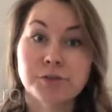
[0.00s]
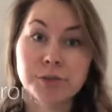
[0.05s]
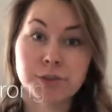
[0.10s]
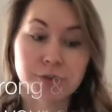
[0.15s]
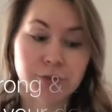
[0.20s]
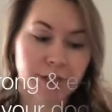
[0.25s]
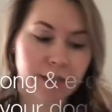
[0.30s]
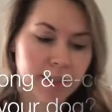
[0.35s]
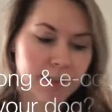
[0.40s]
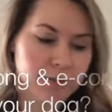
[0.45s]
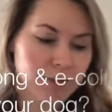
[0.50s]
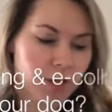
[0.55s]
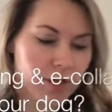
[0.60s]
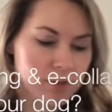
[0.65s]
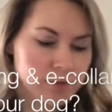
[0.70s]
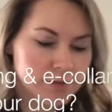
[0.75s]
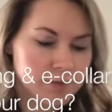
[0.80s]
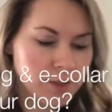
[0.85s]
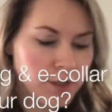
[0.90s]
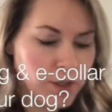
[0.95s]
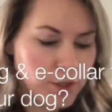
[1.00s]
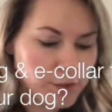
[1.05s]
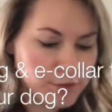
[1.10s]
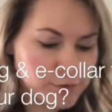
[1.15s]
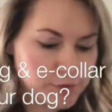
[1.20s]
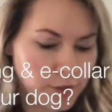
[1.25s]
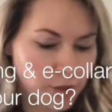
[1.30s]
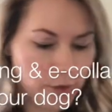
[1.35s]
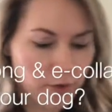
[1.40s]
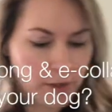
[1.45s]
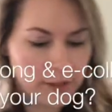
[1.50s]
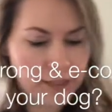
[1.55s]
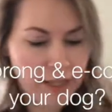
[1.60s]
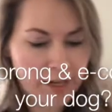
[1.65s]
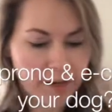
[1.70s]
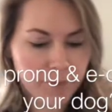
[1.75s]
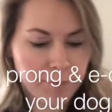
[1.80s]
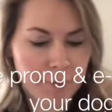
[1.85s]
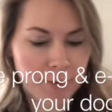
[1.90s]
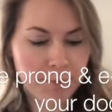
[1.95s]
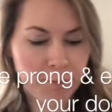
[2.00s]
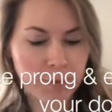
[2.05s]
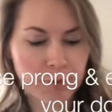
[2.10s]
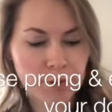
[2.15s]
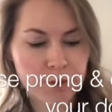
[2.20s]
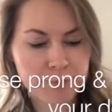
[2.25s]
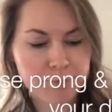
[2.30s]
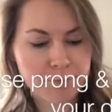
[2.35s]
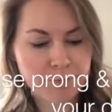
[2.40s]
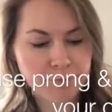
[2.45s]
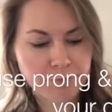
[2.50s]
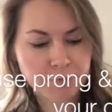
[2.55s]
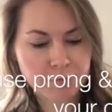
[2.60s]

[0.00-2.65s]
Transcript: for training dogs? So a lot of people